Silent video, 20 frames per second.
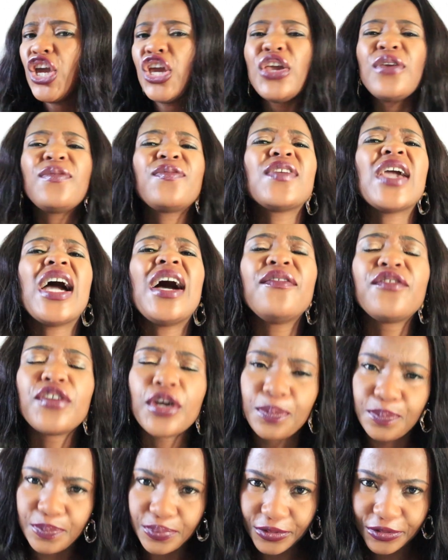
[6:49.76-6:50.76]
If you have
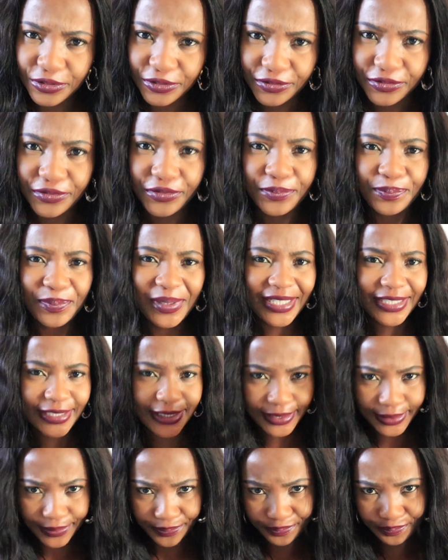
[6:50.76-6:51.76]
your proof,
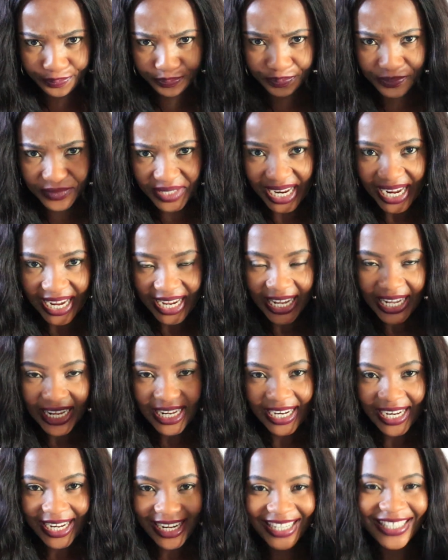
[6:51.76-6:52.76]
please,
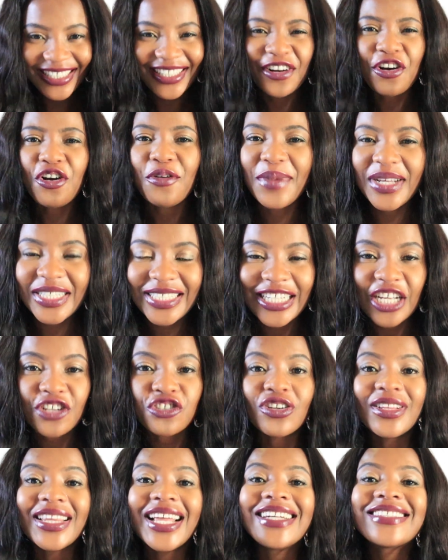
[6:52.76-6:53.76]
in the comment
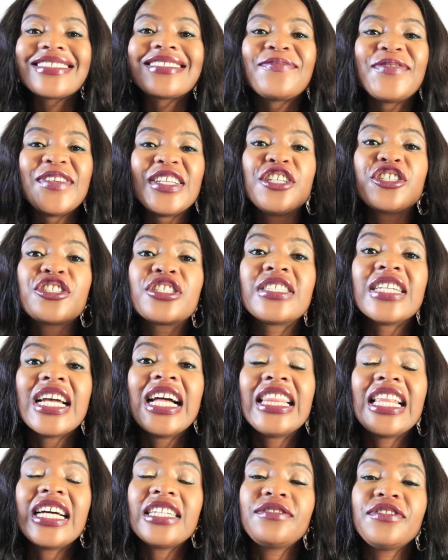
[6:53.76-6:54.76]
section, let's finish
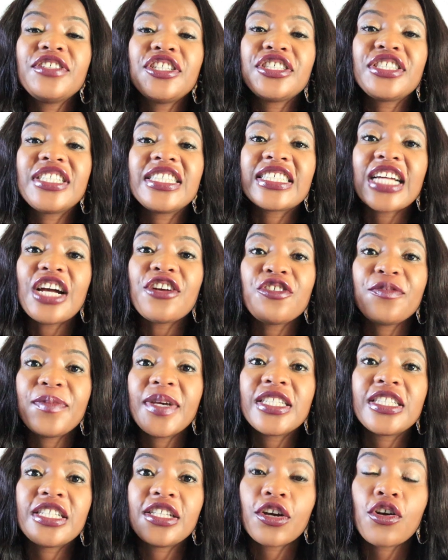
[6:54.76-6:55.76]
this
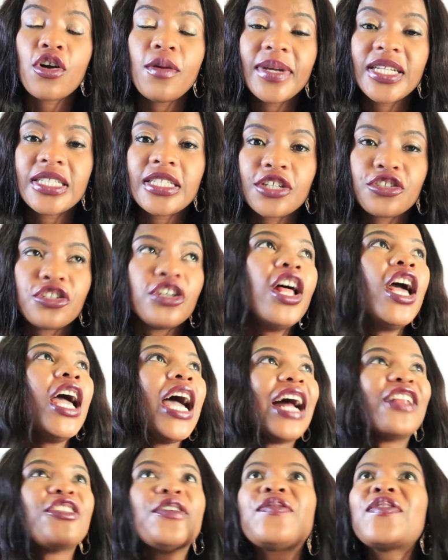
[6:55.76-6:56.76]
argument in the comment section.
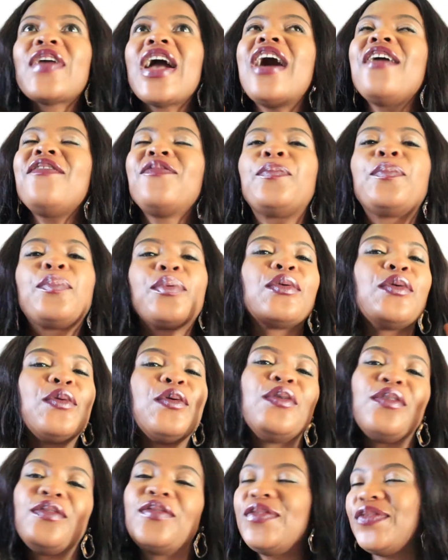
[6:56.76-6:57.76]
And if you have
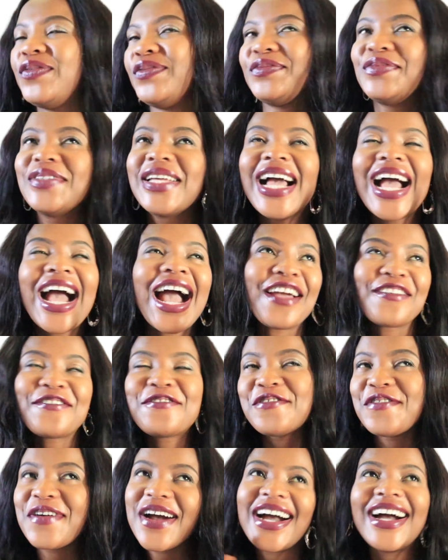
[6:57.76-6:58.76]
proof, and
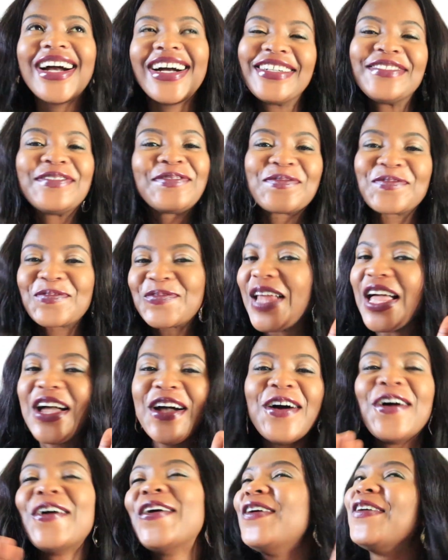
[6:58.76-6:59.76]
you are,
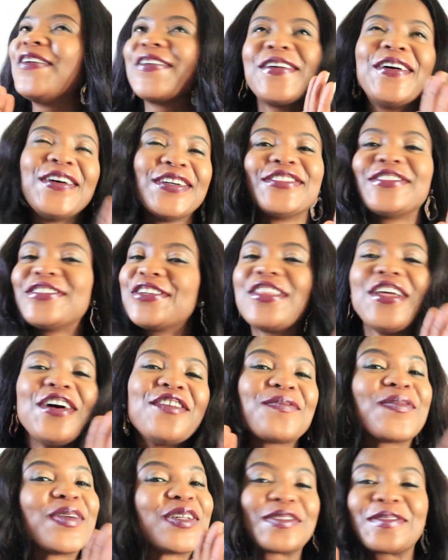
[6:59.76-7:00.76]
oh God, you
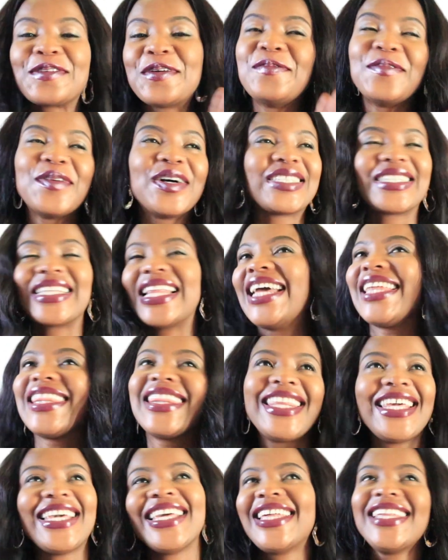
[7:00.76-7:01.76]
love me so much
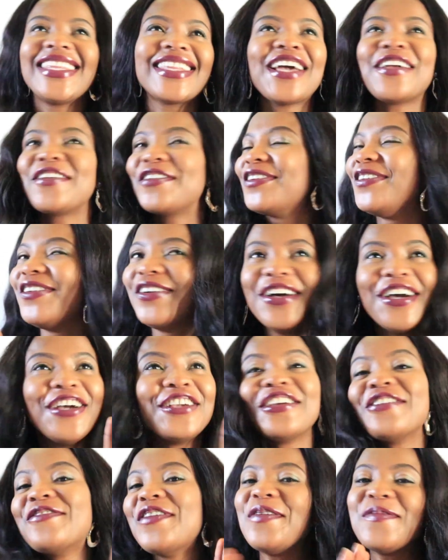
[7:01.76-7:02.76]
like this, and you
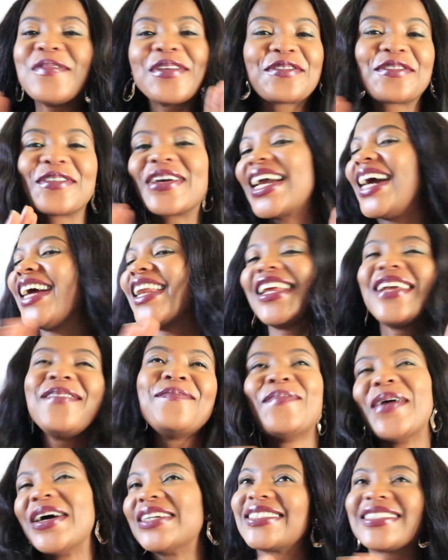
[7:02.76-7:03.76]
want me to carry
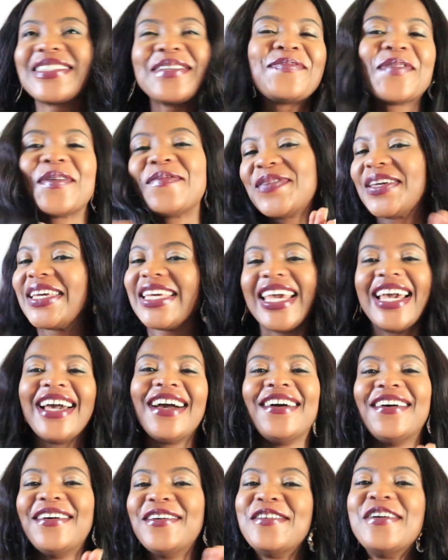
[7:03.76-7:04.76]
bouncy baby
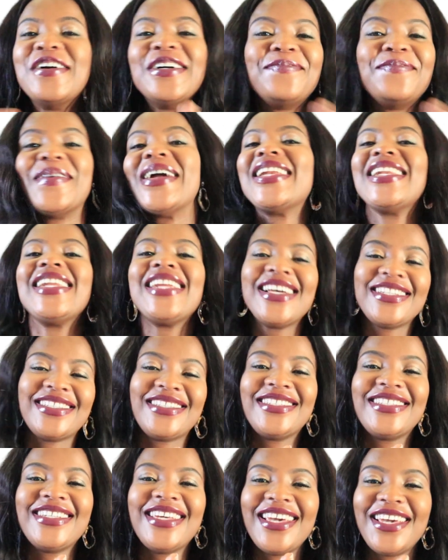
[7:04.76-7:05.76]
girl by
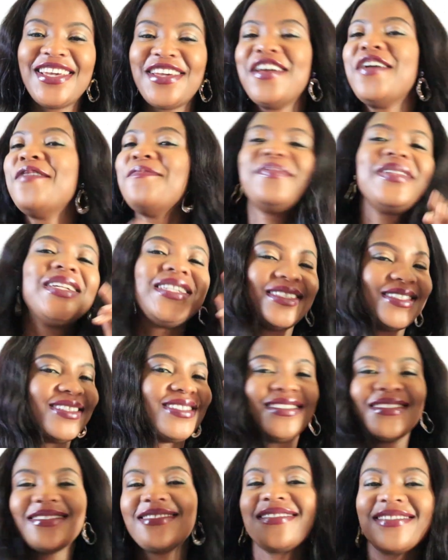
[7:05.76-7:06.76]
next year,
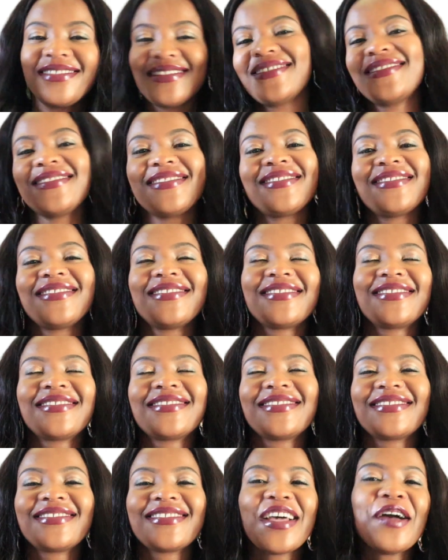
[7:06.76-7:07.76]
please,
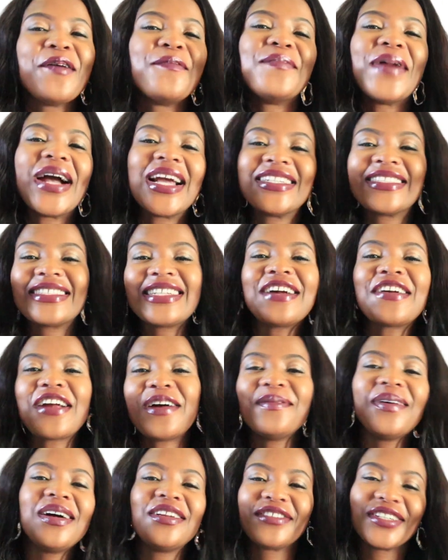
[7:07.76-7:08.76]
my
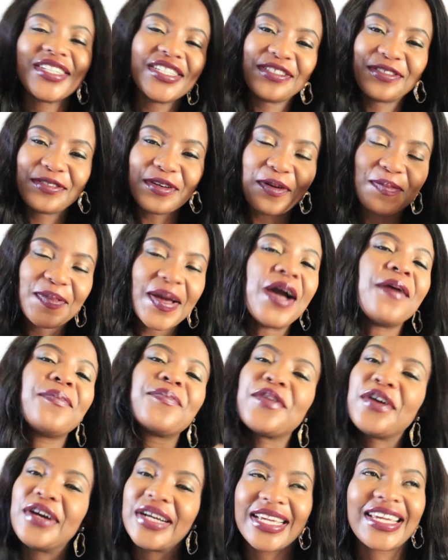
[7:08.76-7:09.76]
Instagram handle is up.
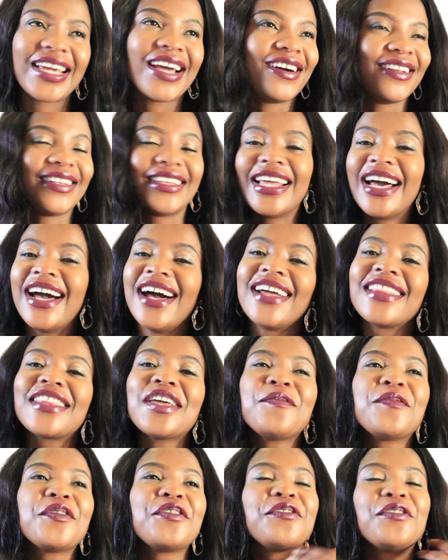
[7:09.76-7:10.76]
Help your girl now.
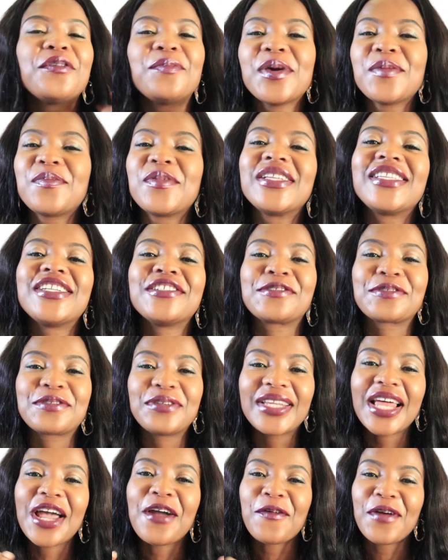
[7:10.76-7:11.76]
Let me know. Maybe the
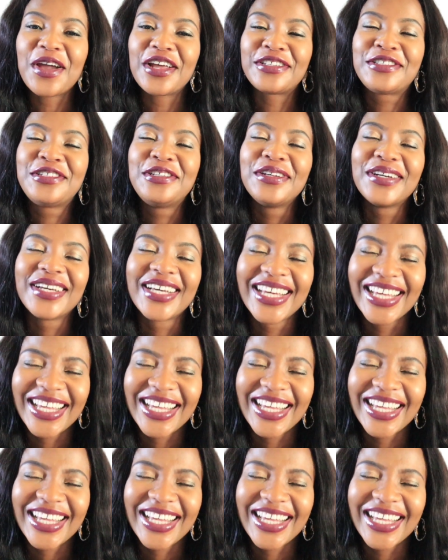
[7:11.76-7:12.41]
school I went to